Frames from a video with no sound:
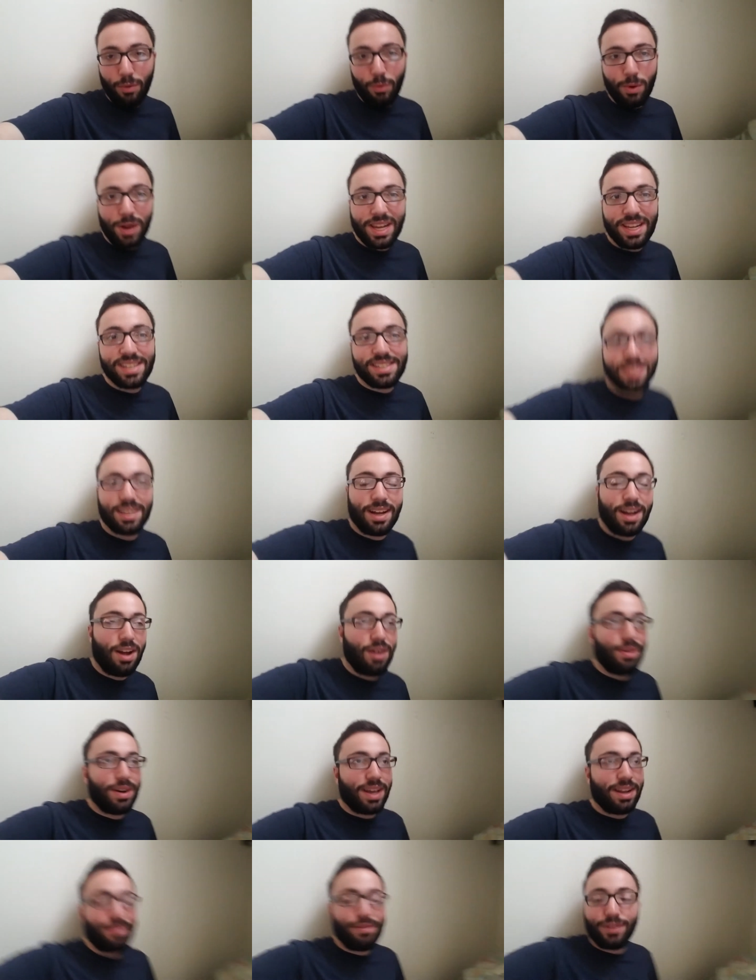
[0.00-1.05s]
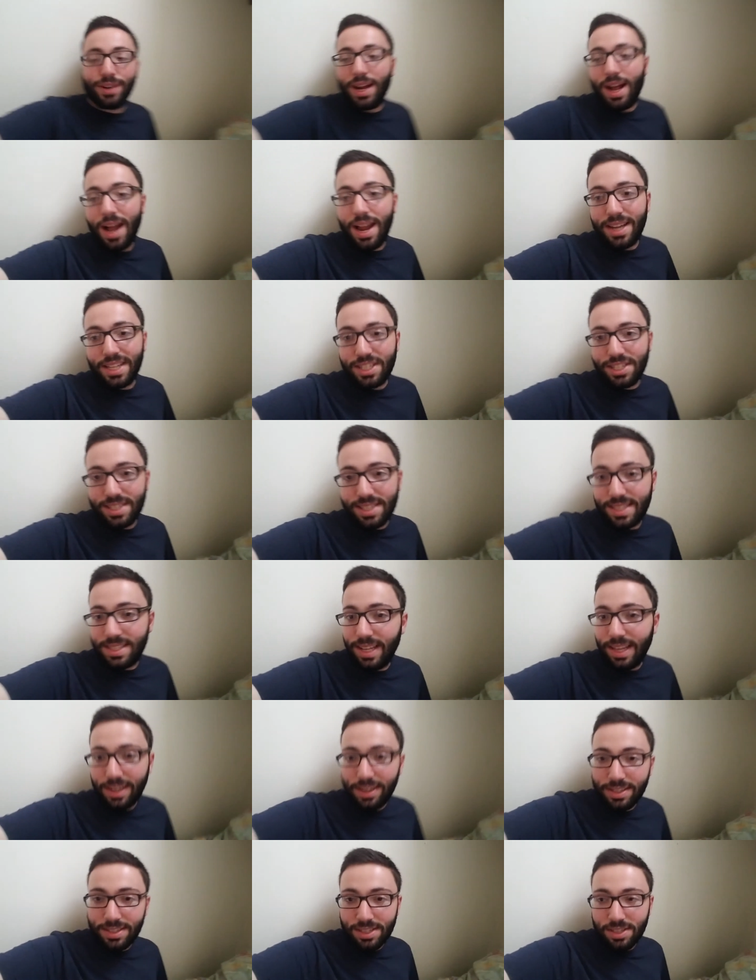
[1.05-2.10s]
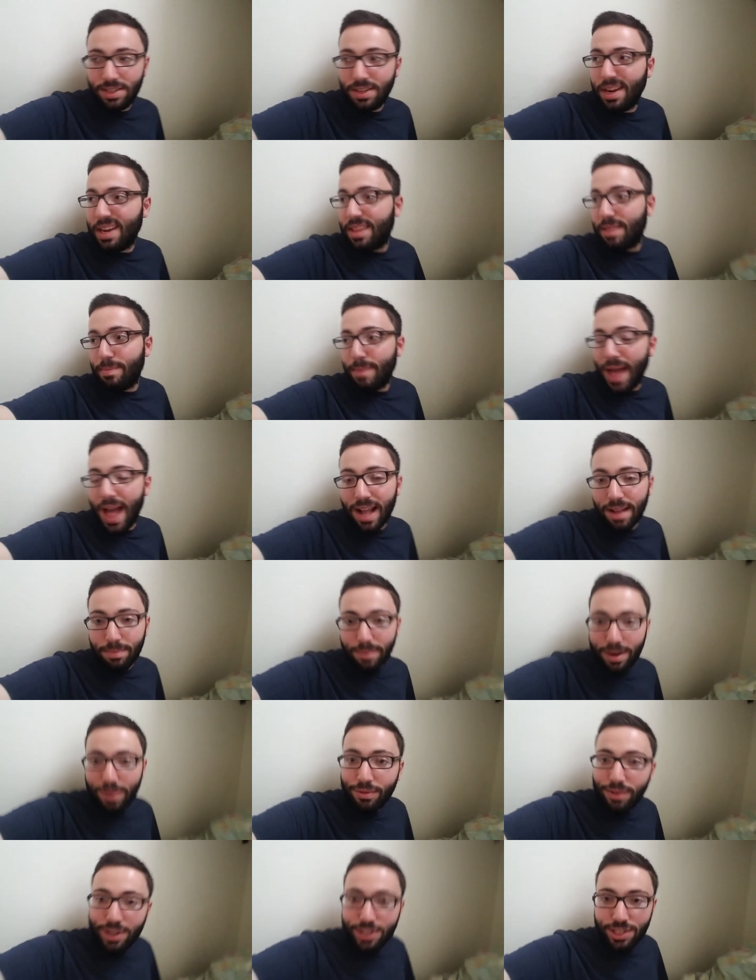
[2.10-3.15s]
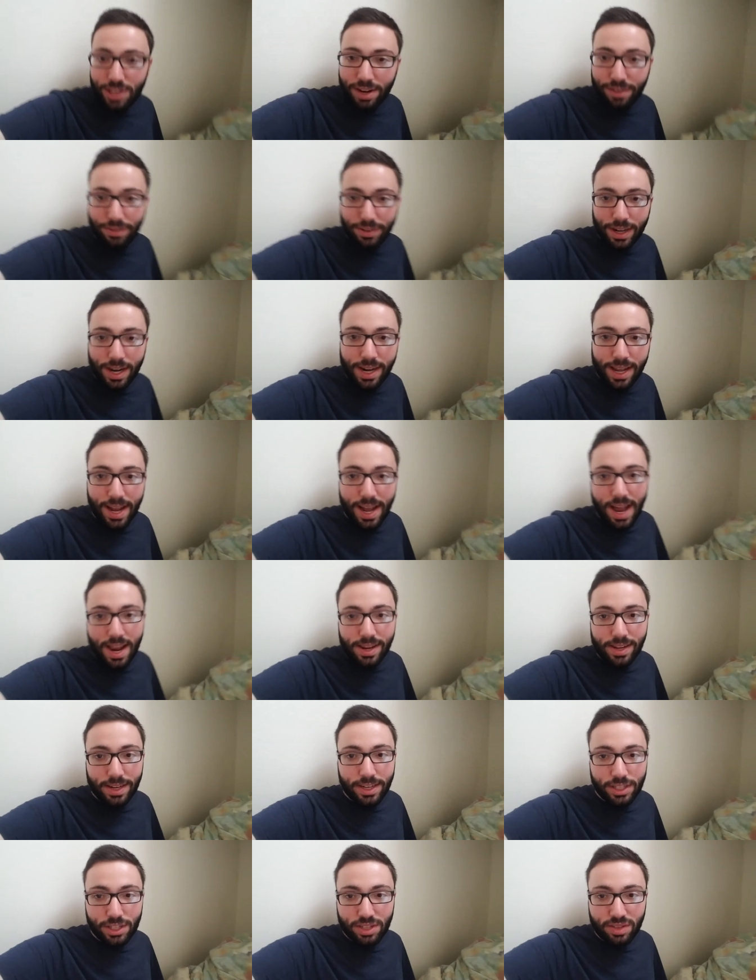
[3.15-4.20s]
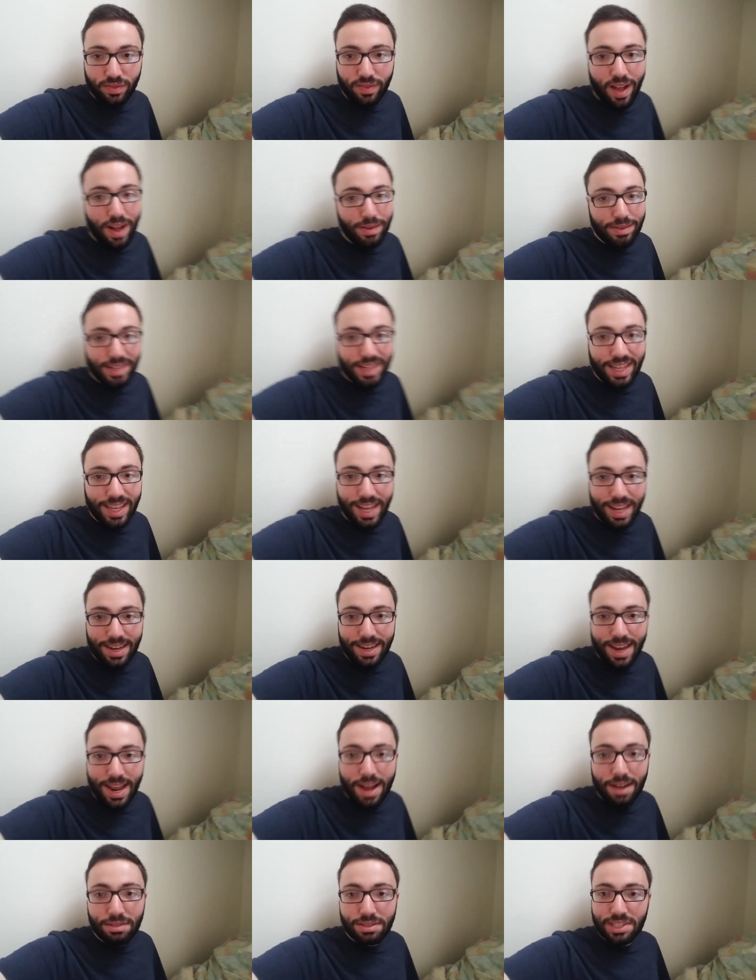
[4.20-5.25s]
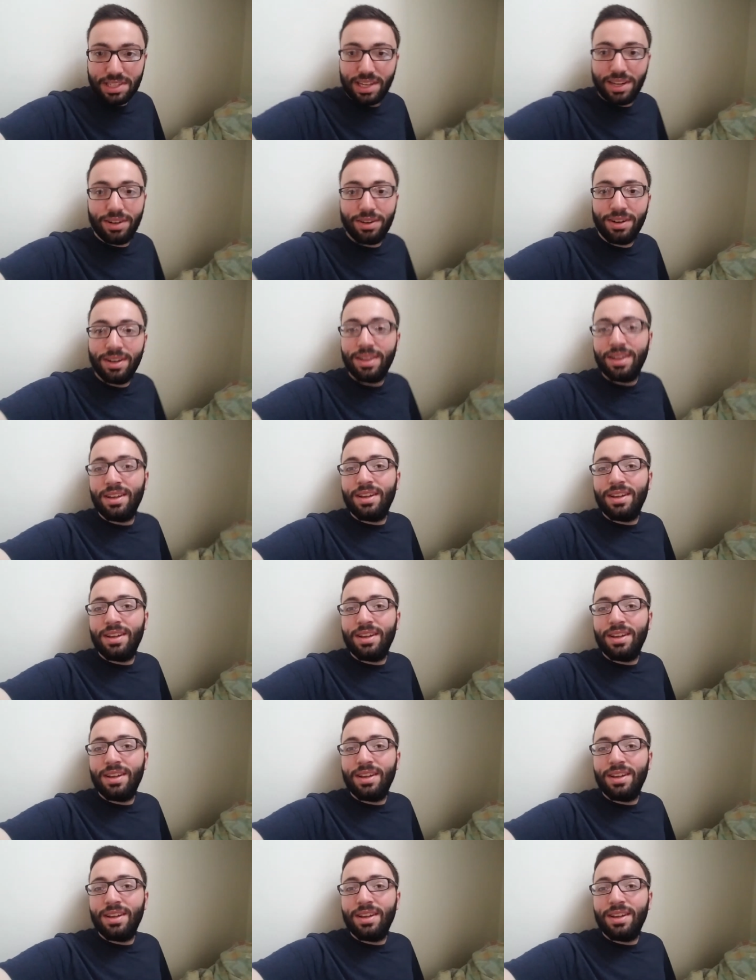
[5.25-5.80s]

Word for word: weeks ago and I forgot it just like stood in the back of my fridge and I forgot I had it and I just found it again now. So